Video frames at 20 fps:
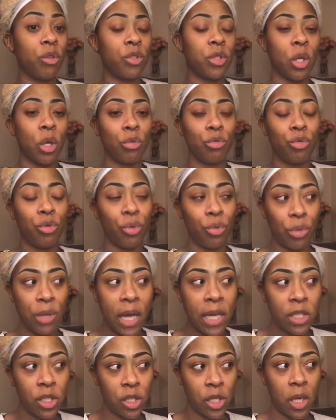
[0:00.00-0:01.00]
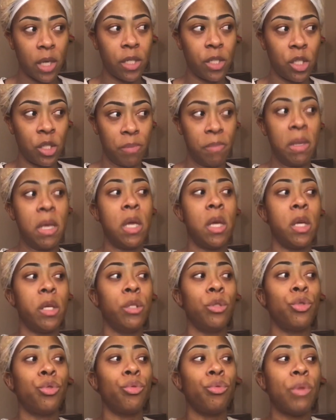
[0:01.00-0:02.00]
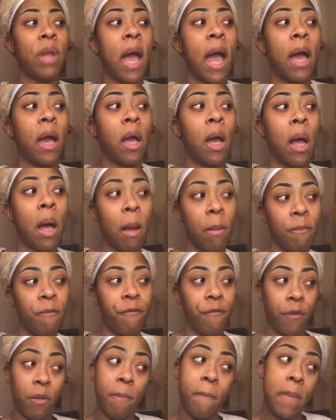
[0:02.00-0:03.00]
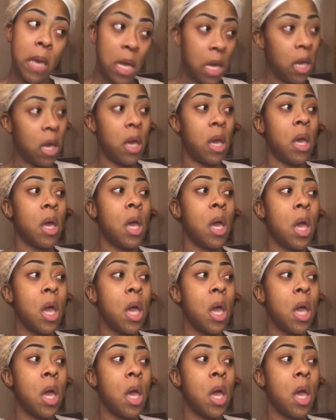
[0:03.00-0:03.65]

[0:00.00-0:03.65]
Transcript: so do not judge me, do not come for me,